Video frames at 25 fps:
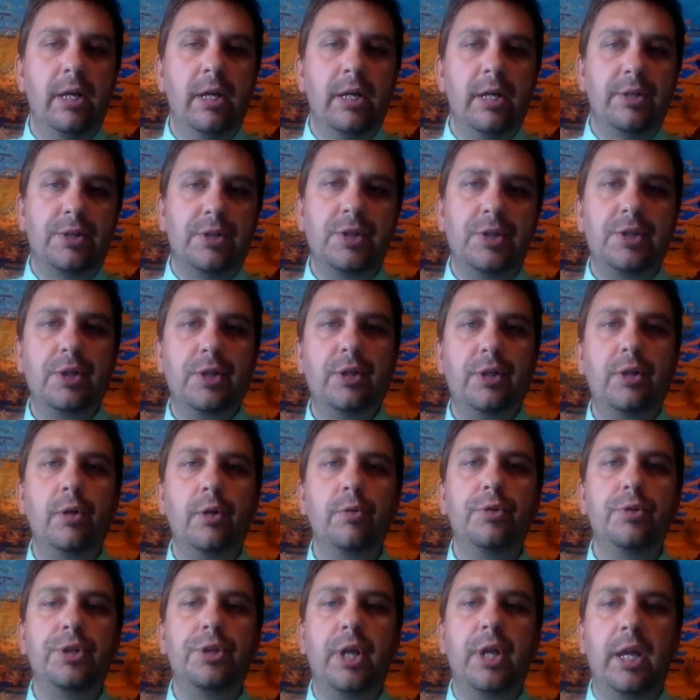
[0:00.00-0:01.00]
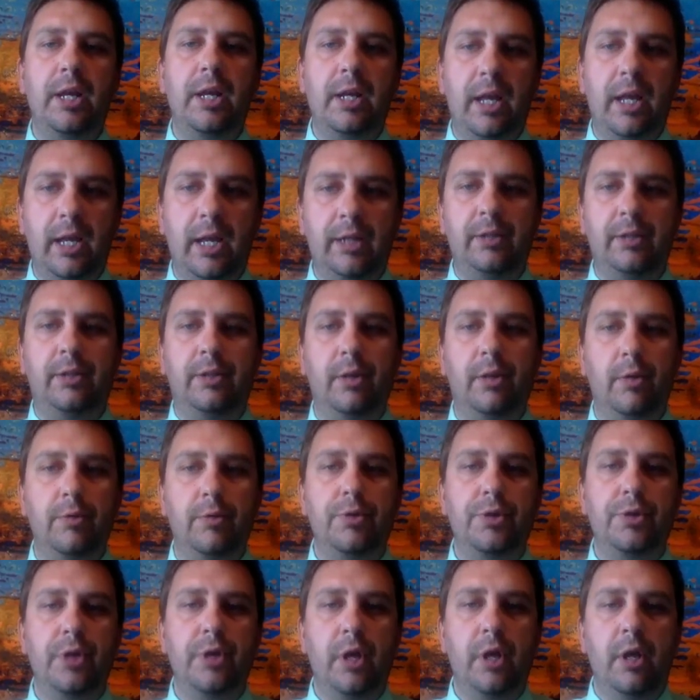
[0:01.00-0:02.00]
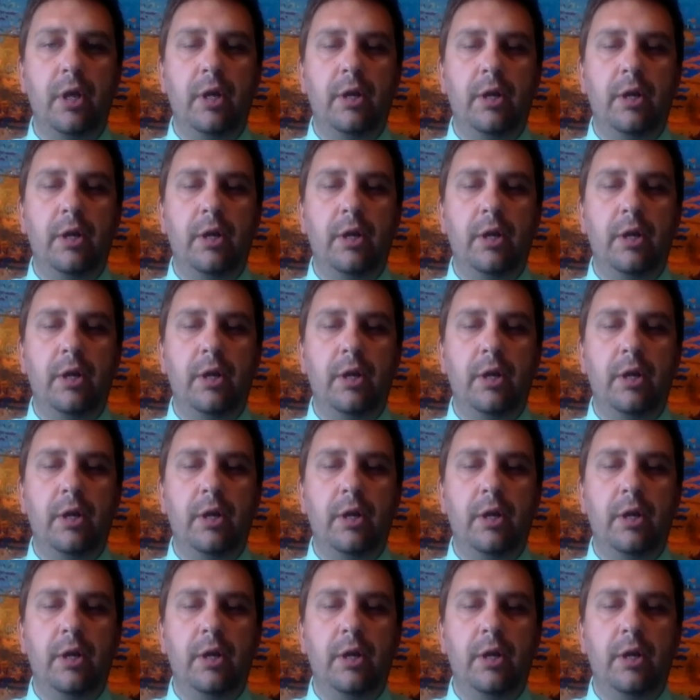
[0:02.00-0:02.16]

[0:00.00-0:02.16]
assistant coach, and head coach.